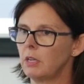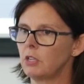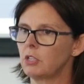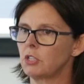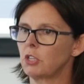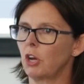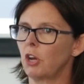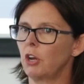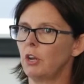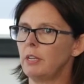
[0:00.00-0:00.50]

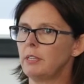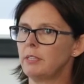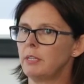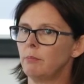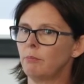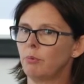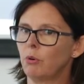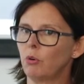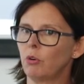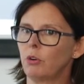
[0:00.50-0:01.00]
So it's
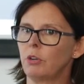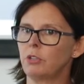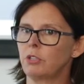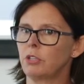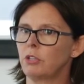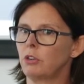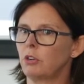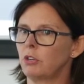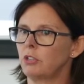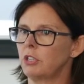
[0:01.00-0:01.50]
important
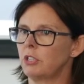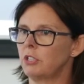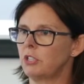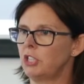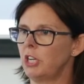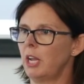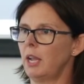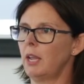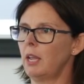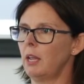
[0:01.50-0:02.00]
to not just
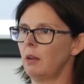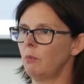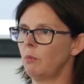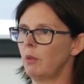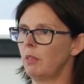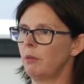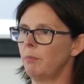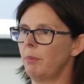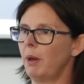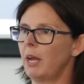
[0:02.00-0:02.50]
check in
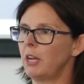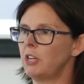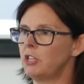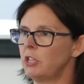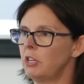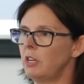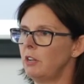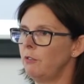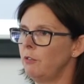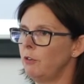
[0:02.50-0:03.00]
with the
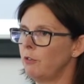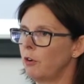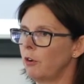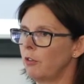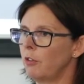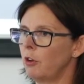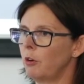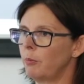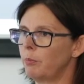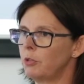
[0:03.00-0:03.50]
patient. If you've
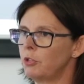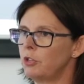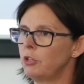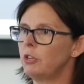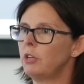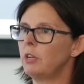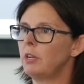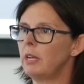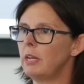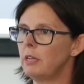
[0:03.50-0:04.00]
got the
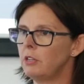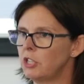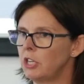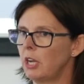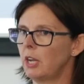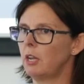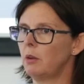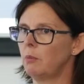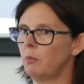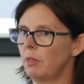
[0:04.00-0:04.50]
opportunity,
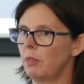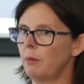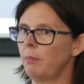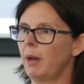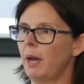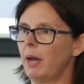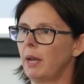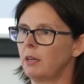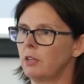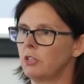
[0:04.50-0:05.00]
check in with the
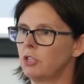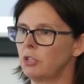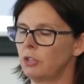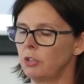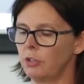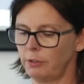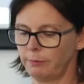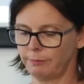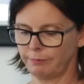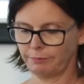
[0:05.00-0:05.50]
partner
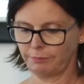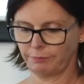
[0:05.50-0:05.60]
too.